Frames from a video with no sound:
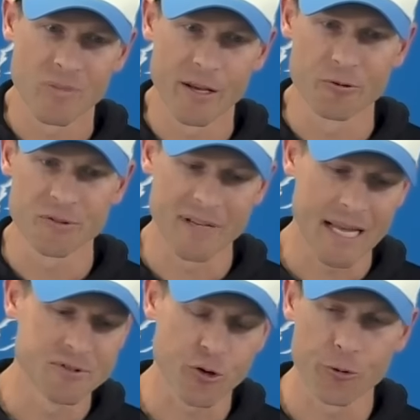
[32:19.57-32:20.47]
There were some
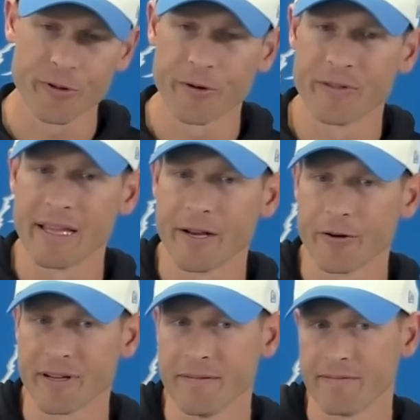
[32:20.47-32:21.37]
games earlier in the
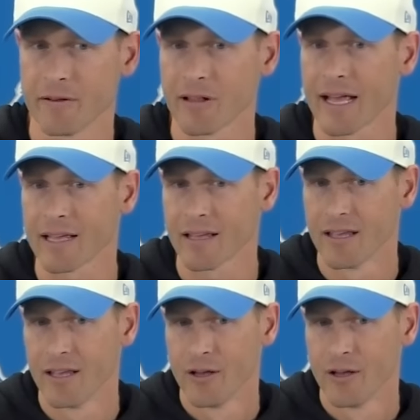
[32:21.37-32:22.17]
year didn't feel like